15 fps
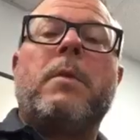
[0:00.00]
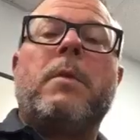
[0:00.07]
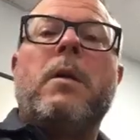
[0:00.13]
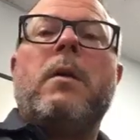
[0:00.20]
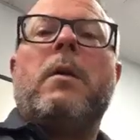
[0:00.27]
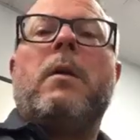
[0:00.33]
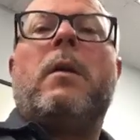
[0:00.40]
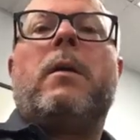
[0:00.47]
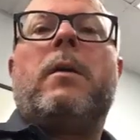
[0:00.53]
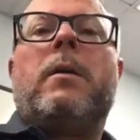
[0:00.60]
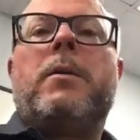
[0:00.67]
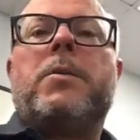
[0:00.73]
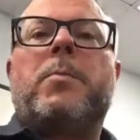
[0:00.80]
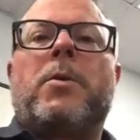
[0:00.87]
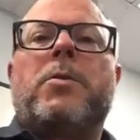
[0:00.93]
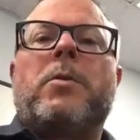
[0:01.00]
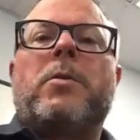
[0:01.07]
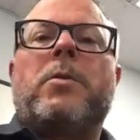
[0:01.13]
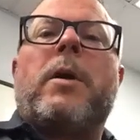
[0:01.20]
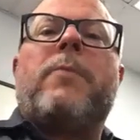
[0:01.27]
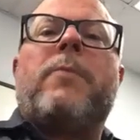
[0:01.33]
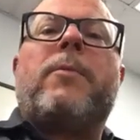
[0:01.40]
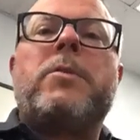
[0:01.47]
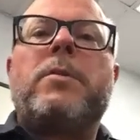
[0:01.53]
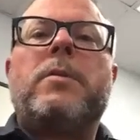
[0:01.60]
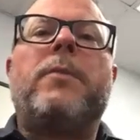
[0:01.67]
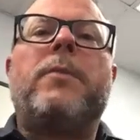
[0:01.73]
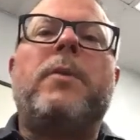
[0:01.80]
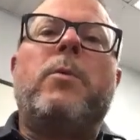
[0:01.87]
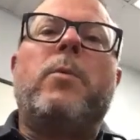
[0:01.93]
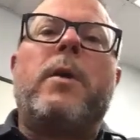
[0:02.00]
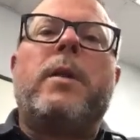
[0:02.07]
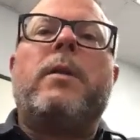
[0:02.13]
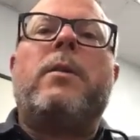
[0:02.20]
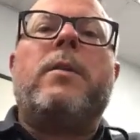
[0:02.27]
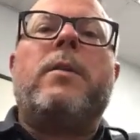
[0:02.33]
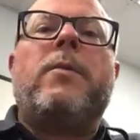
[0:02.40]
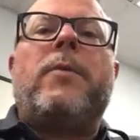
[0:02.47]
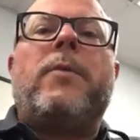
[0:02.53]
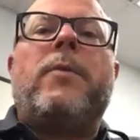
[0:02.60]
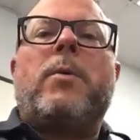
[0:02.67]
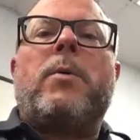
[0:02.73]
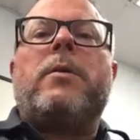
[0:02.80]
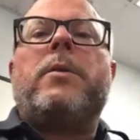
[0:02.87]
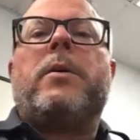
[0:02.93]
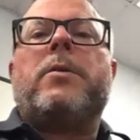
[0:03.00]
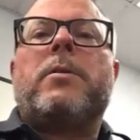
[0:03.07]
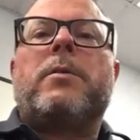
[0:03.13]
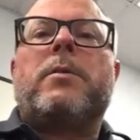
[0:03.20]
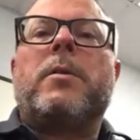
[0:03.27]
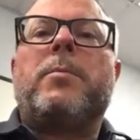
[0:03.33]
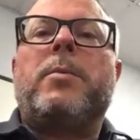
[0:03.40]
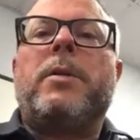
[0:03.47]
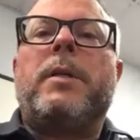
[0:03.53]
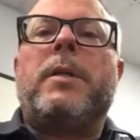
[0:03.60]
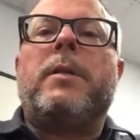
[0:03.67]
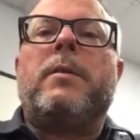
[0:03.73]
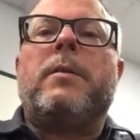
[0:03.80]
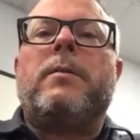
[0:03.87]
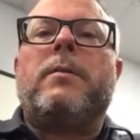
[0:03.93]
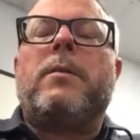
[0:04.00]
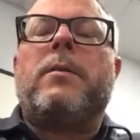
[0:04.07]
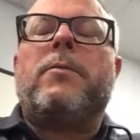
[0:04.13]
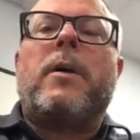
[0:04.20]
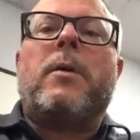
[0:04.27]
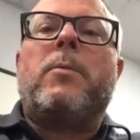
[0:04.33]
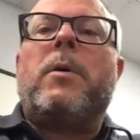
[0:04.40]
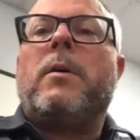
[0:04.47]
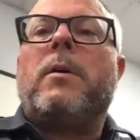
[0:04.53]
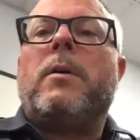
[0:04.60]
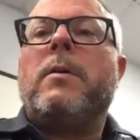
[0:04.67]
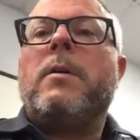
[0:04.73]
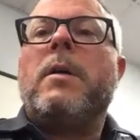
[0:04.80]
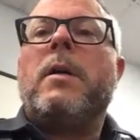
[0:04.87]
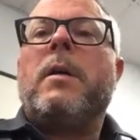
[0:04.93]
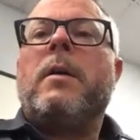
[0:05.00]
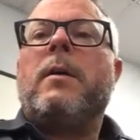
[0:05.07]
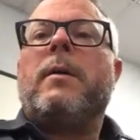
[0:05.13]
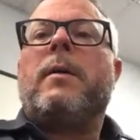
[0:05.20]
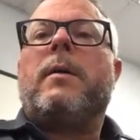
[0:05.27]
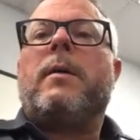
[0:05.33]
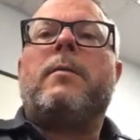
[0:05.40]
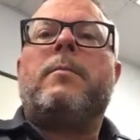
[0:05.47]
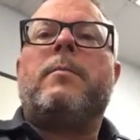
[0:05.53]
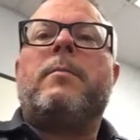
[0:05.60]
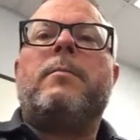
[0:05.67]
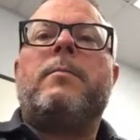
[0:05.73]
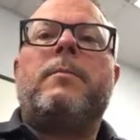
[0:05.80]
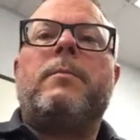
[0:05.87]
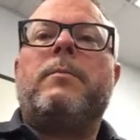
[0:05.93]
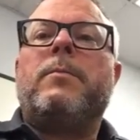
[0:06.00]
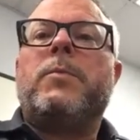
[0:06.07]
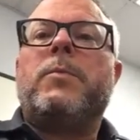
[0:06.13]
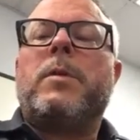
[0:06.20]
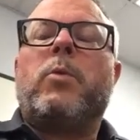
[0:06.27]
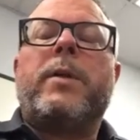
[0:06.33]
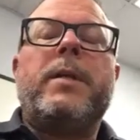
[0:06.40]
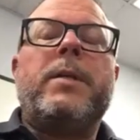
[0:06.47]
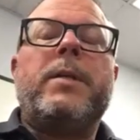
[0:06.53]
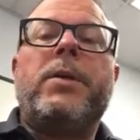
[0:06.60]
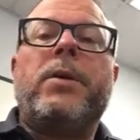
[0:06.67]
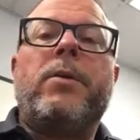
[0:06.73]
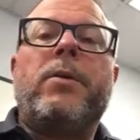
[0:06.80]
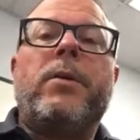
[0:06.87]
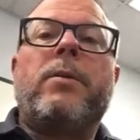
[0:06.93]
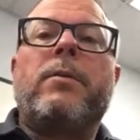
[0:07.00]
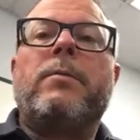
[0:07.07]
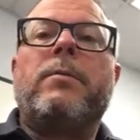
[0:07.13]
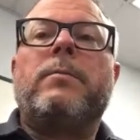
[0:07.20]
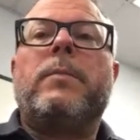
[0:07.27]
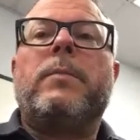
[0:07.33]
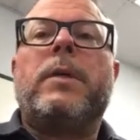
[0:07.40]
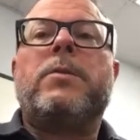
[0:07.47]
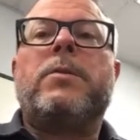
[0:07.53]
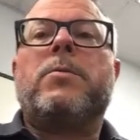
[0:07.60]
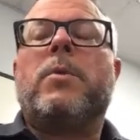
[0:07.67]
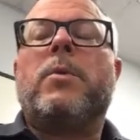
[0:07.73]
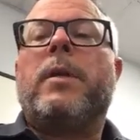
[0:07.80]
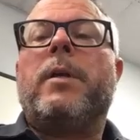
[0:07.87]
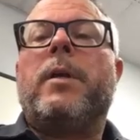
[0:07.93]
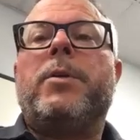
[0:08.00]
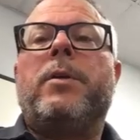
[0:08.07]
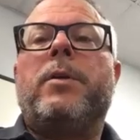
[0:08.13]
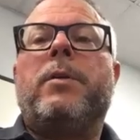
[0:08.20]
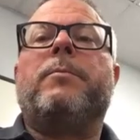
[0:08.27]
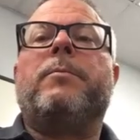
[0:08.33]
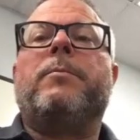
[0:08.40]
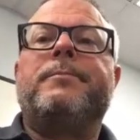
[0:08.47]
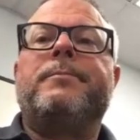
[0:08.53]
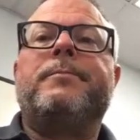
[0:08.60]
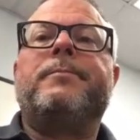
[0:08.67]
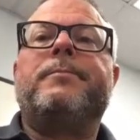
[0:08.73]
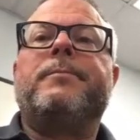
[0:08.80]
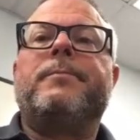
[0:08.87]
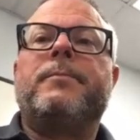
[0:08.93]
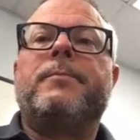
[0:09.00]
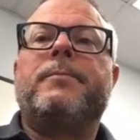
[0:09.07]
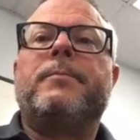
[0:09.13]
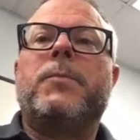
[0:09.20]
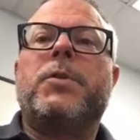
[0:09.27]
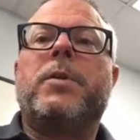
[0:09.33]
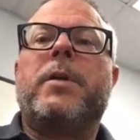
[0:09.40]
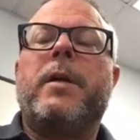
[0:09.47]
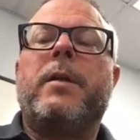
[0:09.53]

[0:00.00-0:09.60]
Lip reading: It's personal preference. If you want it on the firewall, you can certainly put it in the firewall, somewhere in the interior. It's really up to you. Sure can.